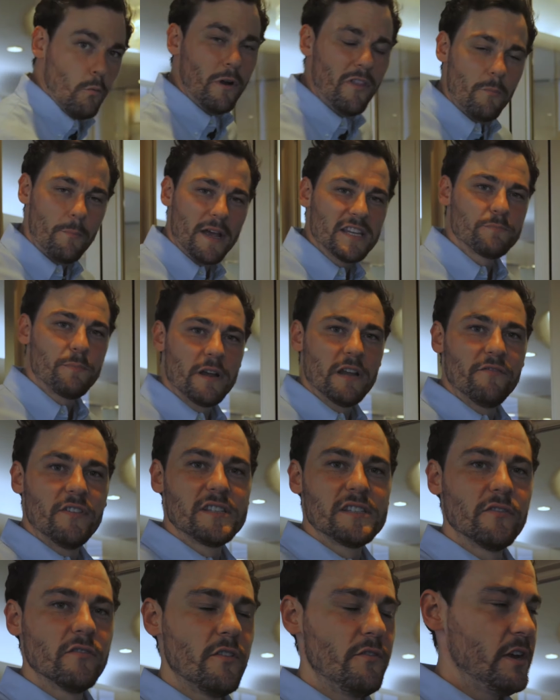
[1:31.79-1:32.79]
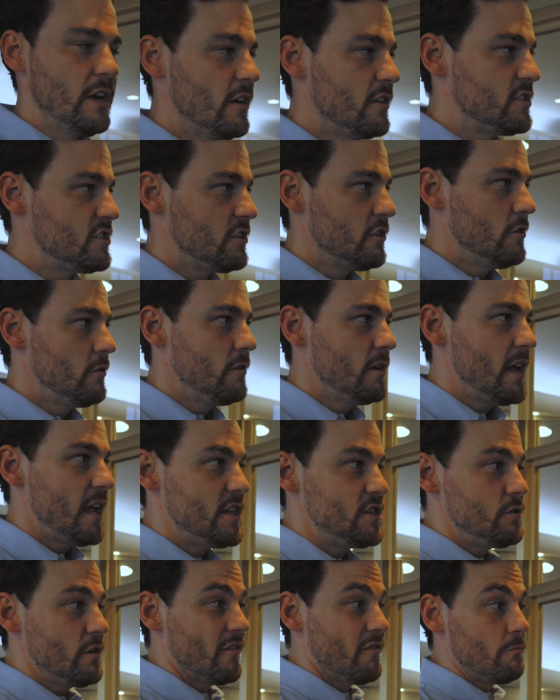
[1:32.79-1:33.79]
One of the best benefits of living here too
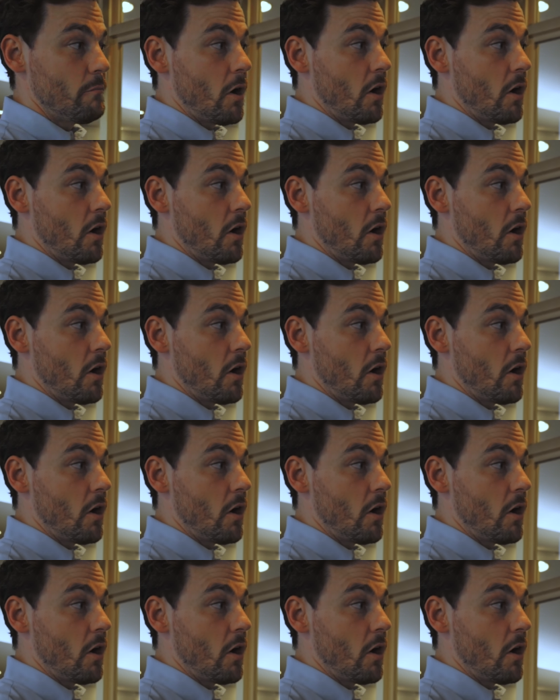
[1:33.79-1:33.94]
is you have